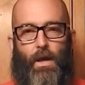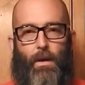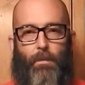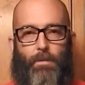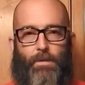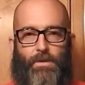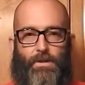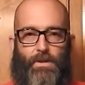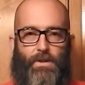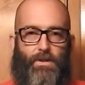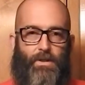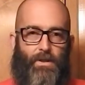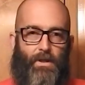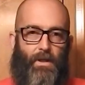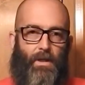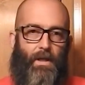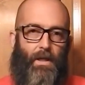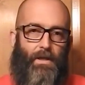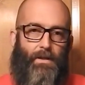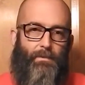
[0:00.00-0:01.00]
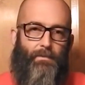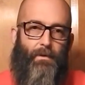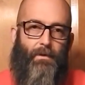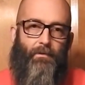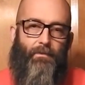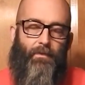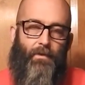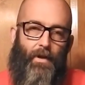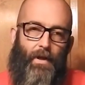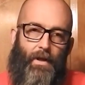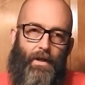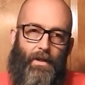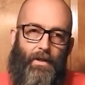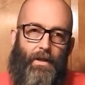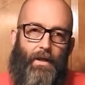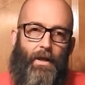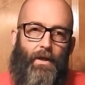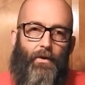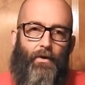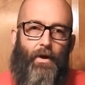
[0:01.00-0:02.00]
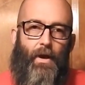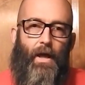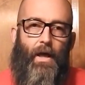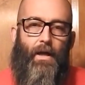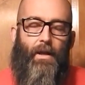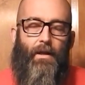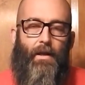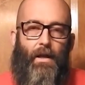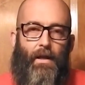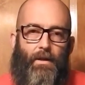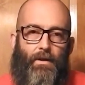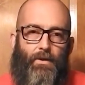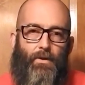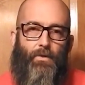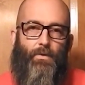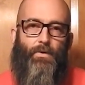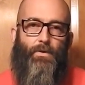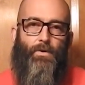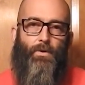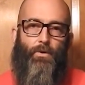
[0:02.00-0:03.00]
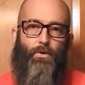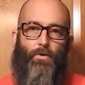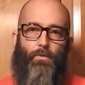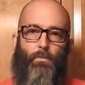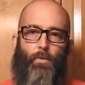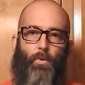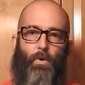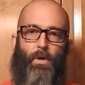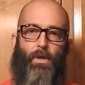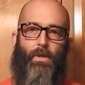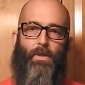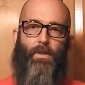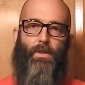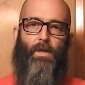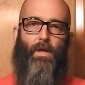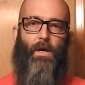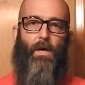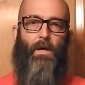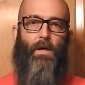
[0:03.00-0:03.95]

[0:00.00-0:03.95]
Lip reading: opposition has been flooding the internet and YouTube with